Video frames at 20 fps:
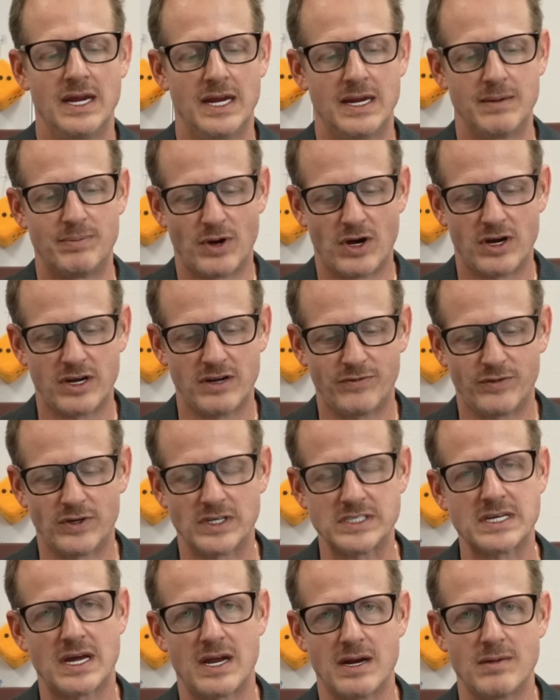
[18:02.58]
He bought in for
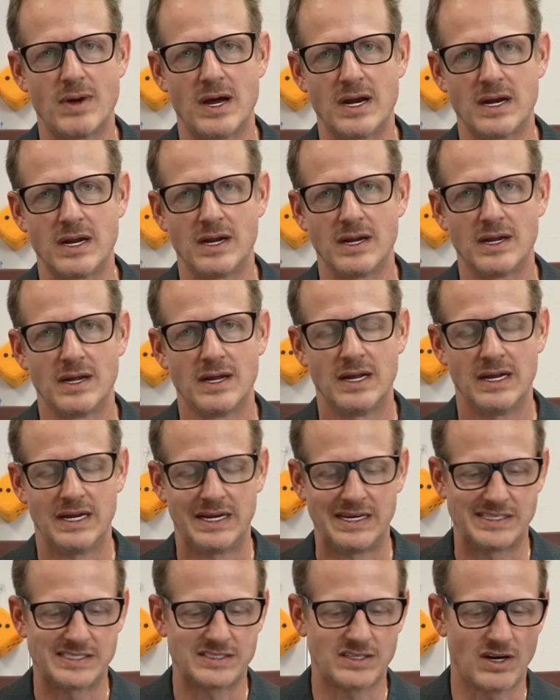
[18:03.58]
a ton of money.
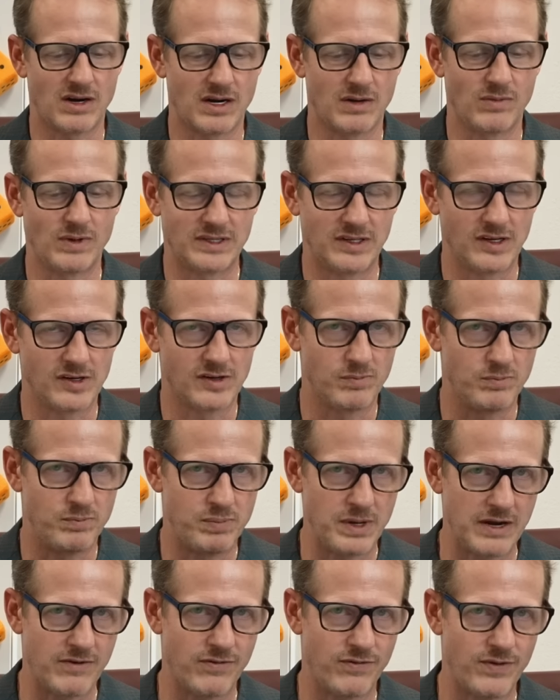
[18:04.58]
He started with this
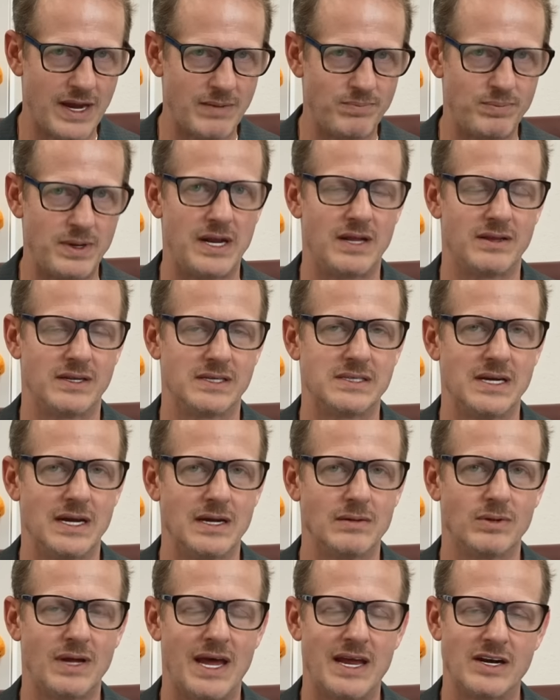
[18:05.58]
big fat bet on the
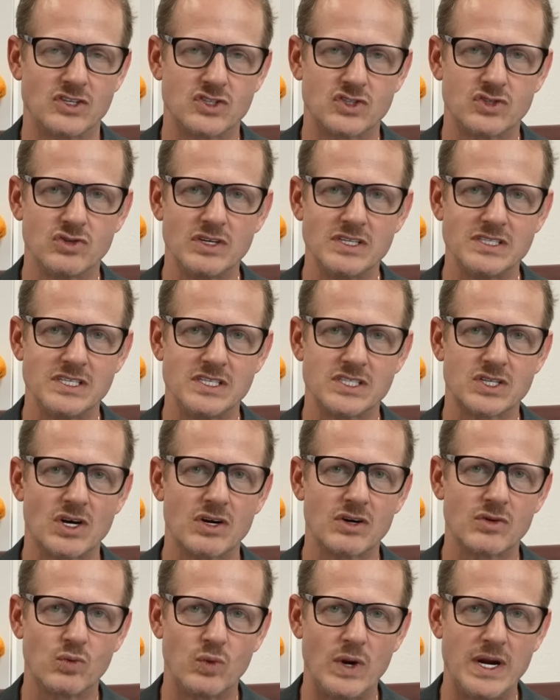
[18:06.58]
table. And as soon as he
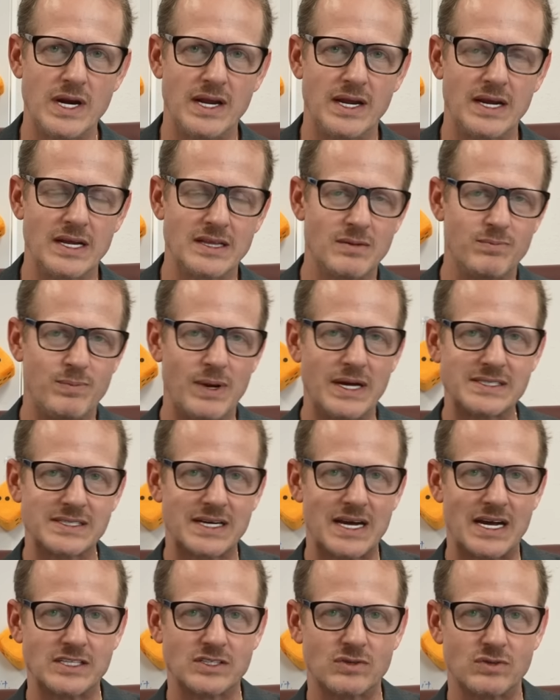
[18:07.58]
started winning and the bets
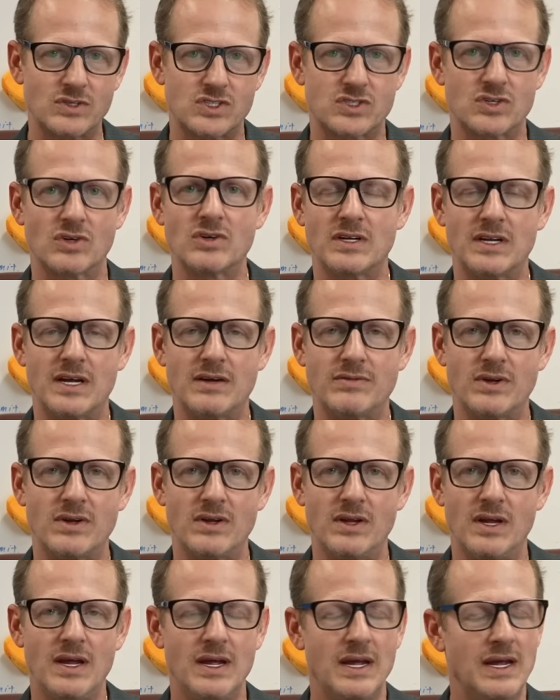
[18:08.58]
got to a certain
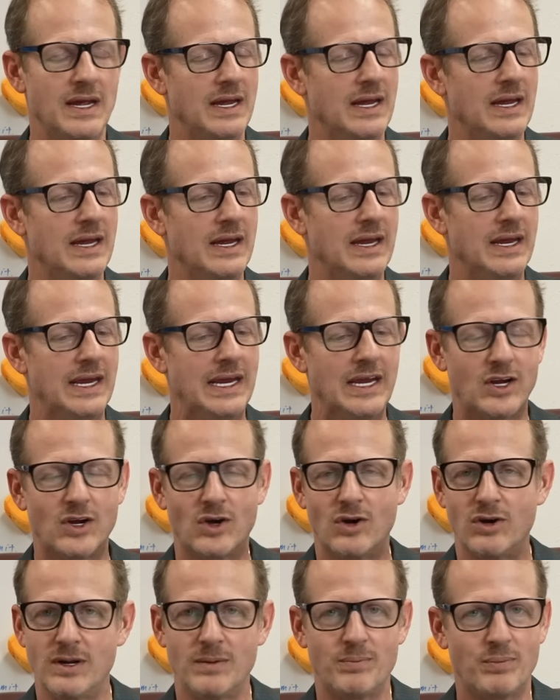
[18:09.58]
level, he
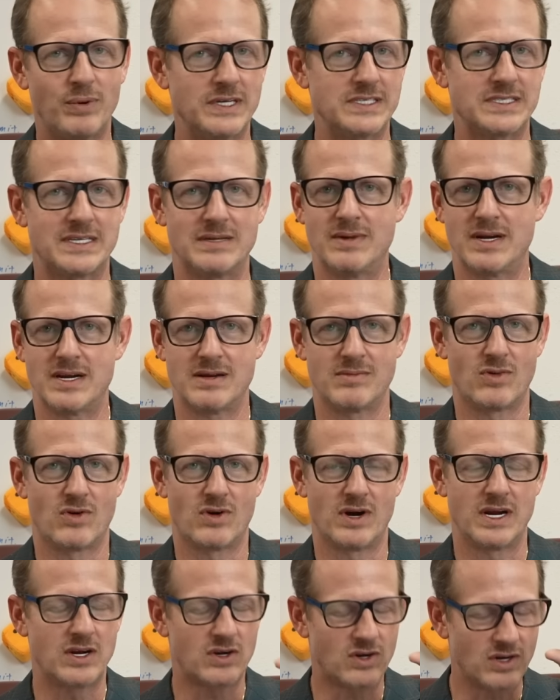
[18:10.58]
couldn't press them
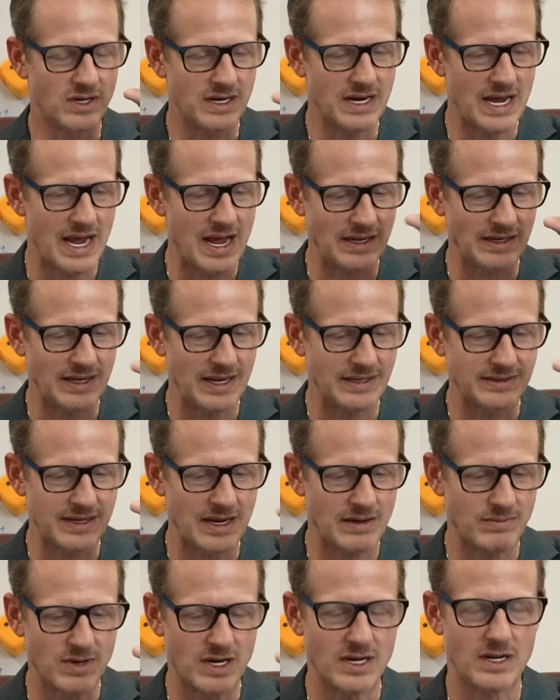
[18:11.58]
anymore. He could not let
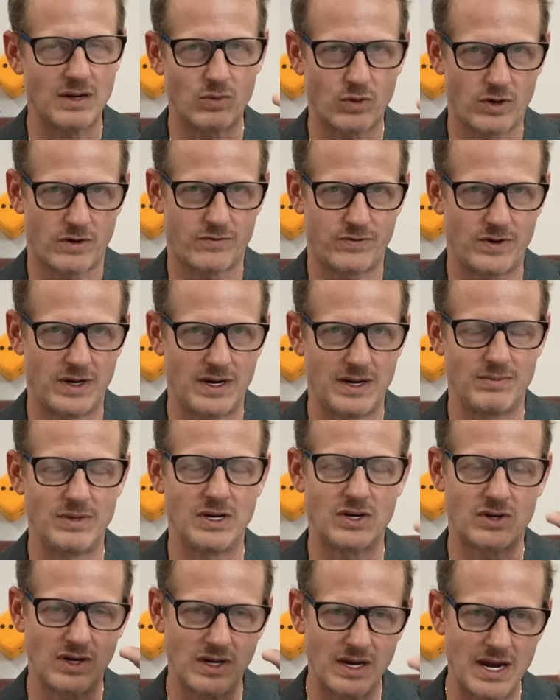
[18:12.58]
that money work for him.
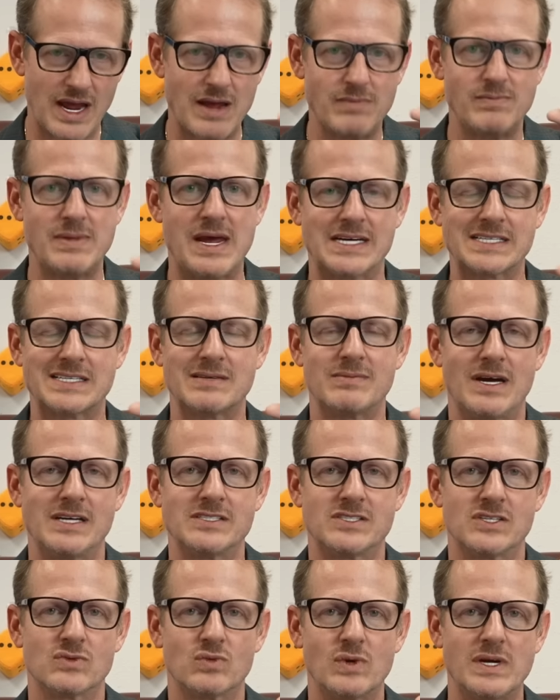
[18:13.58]
He could not
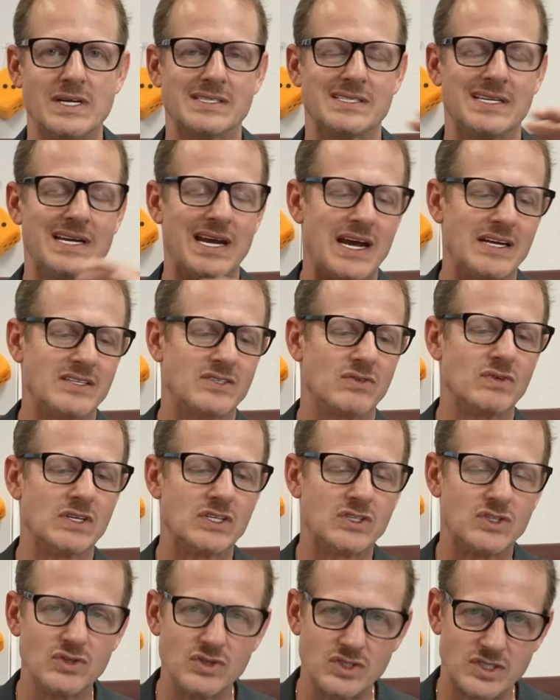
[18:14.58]
maximize his wins. He had to
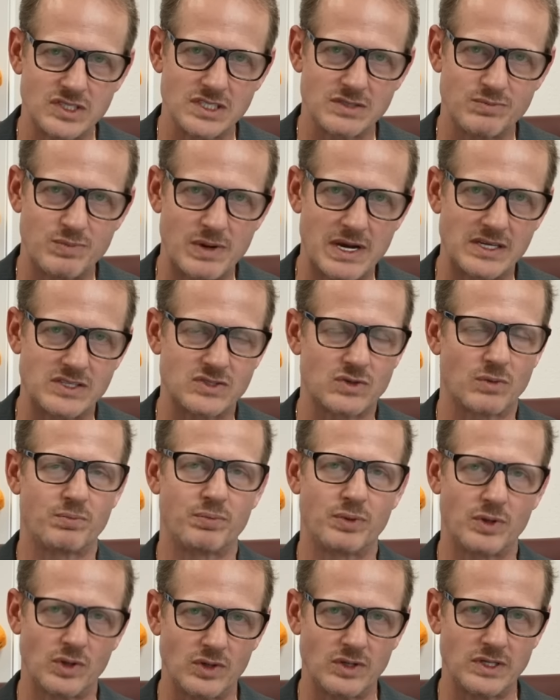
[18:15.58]
reduce his bets or
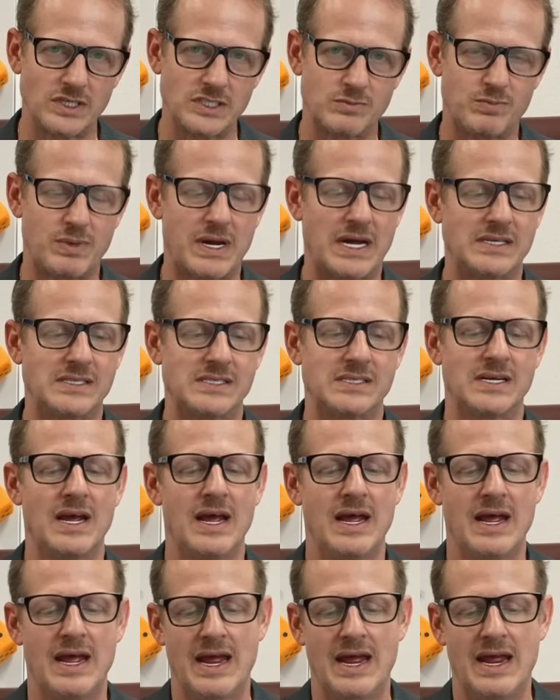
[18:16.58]
pull his bets.
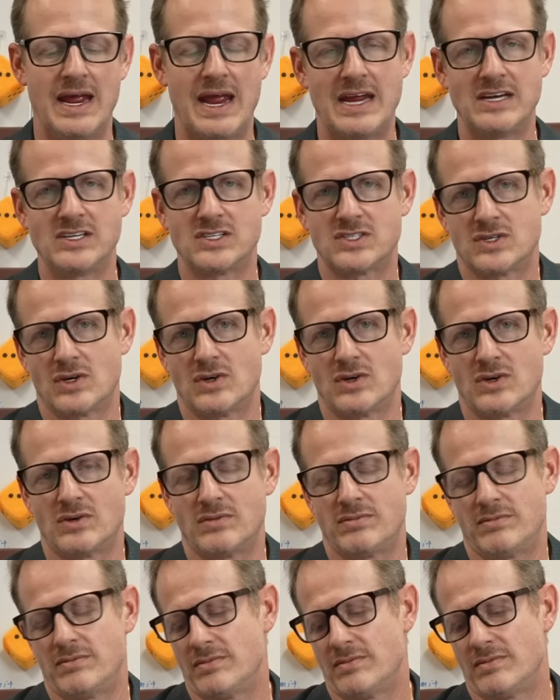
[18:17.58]
And
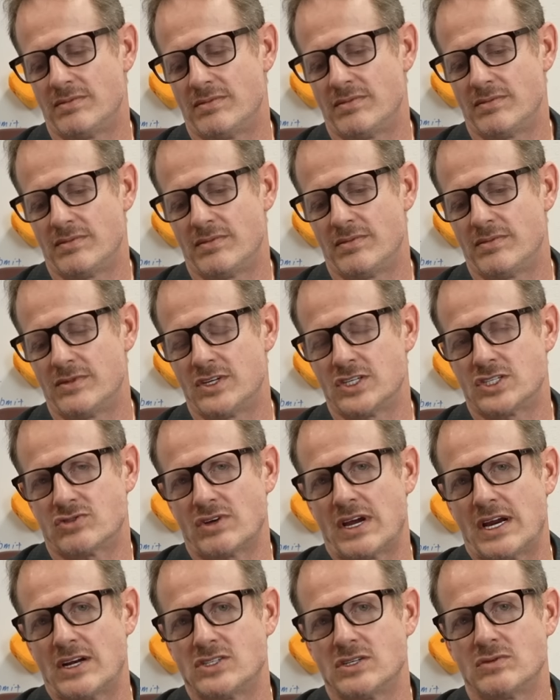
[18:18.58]
so the
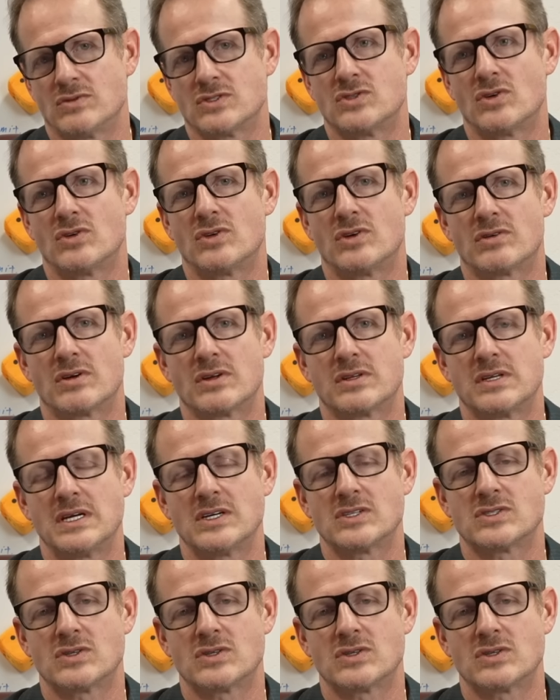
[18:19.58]
strategy was no longer a thing.